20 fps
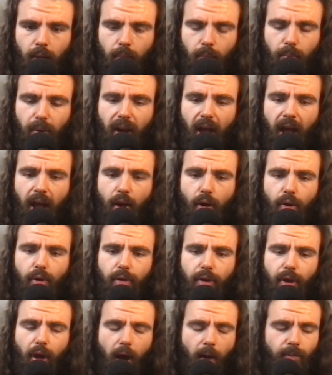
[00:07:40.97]
But I heard
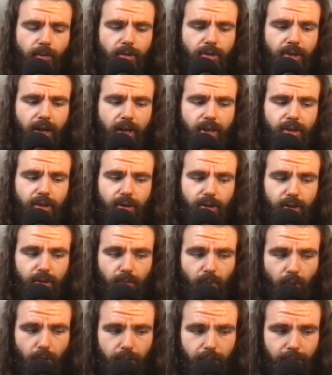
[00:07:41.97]
a conversation this
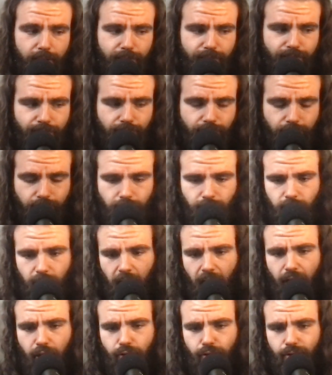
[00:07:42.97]
morning,
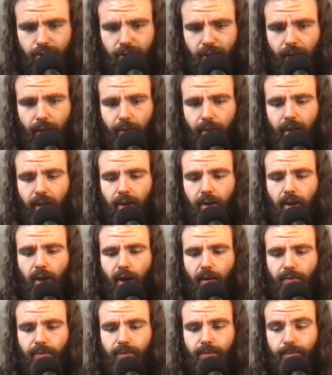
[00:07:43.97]
interestingly
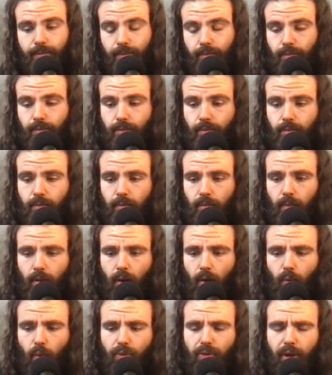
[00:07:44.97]
enough,
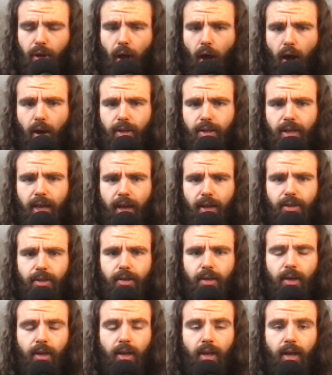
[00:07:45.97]
with the
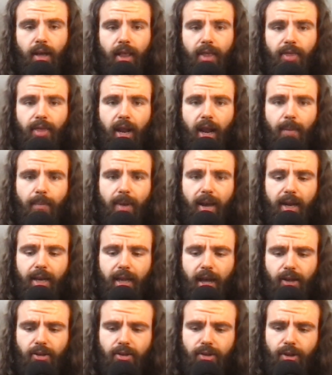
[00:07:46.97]
content that I made
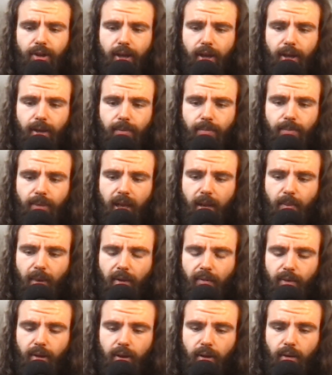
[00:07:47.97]
yesterday in my
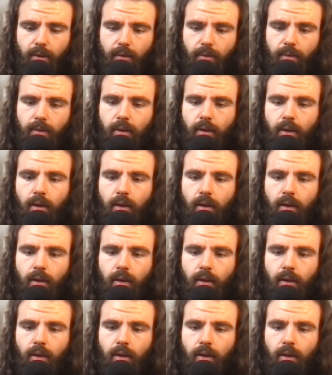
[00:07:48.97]
video